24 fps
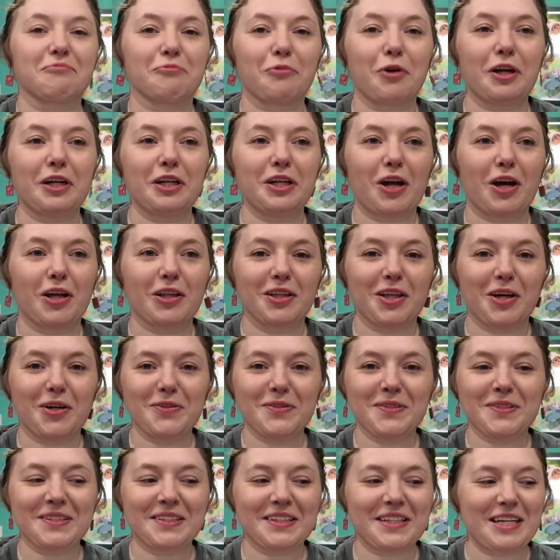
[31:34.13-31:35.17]
running on
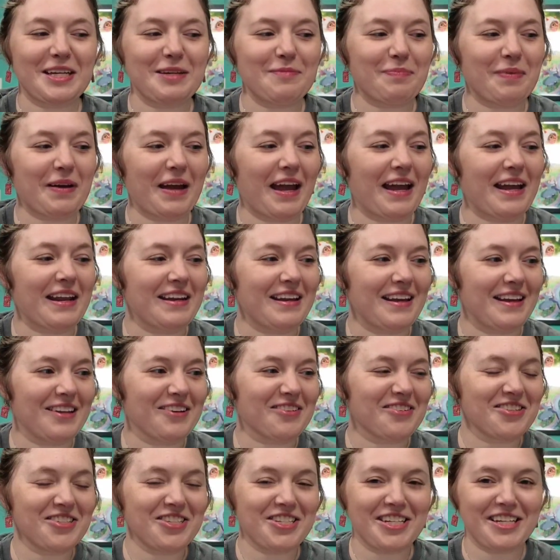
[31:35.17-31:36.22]
low sleep and
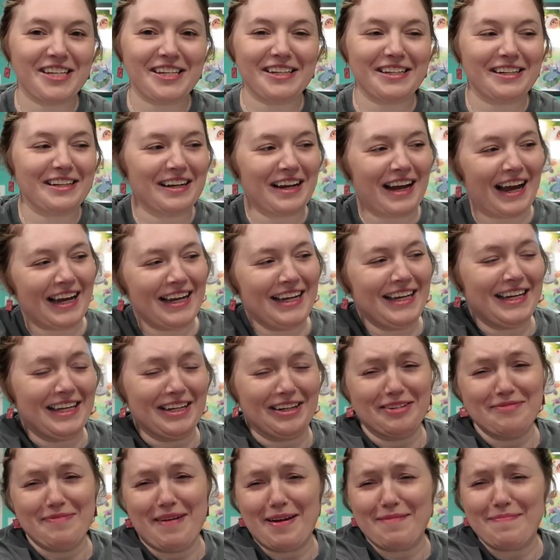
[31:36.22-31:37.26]
energy, and I
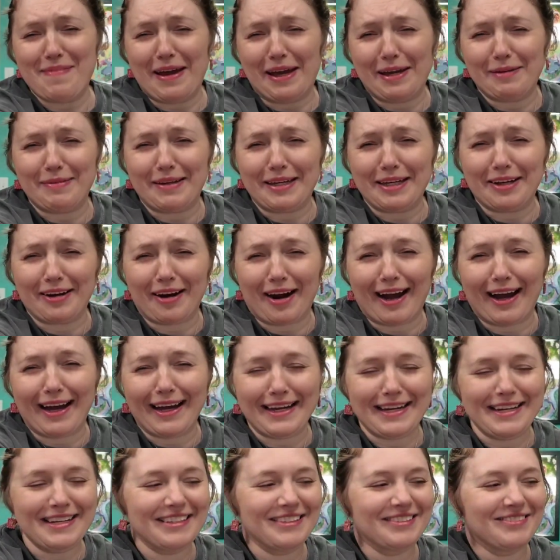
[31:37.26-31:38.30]
hear my baby
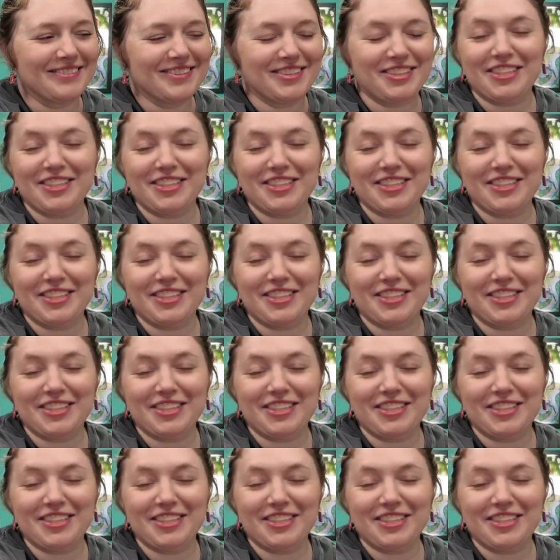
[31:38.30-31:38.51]
crying.